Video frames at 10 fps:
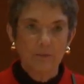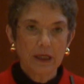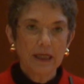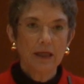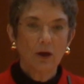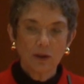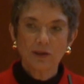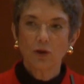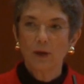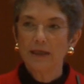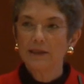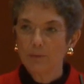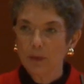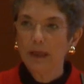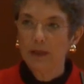but he also has a
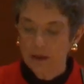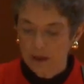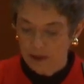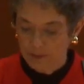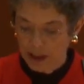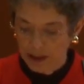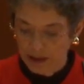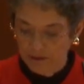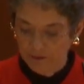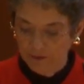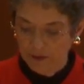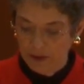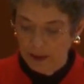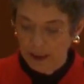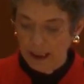political objective,
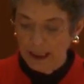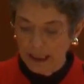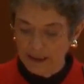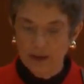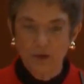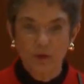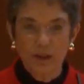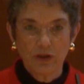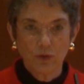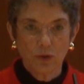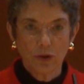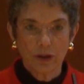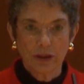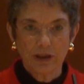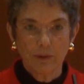and that's to
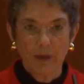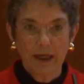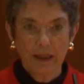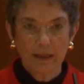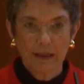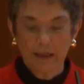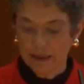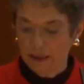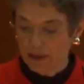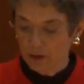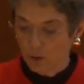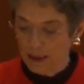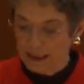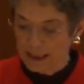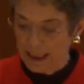restore Japan's Tier
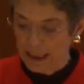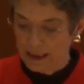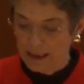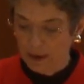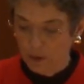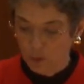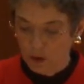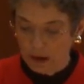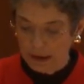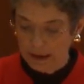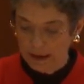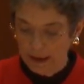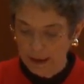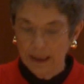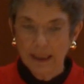1 status in the world.
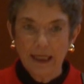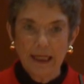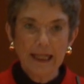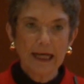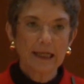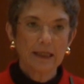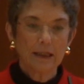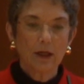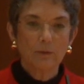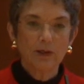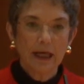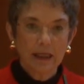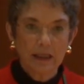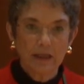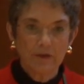And that
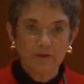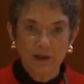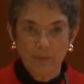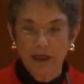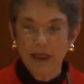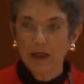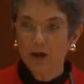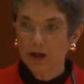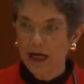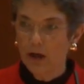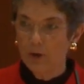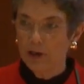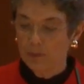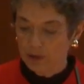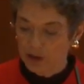objective, depending on how
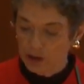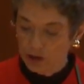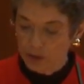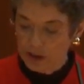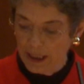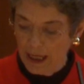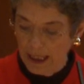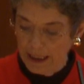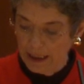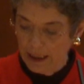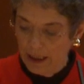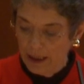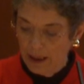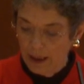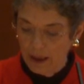he pursues that,
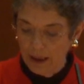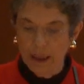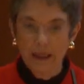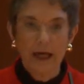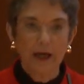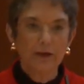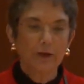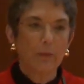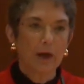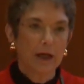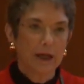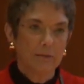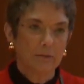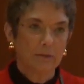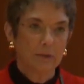uh, can undermine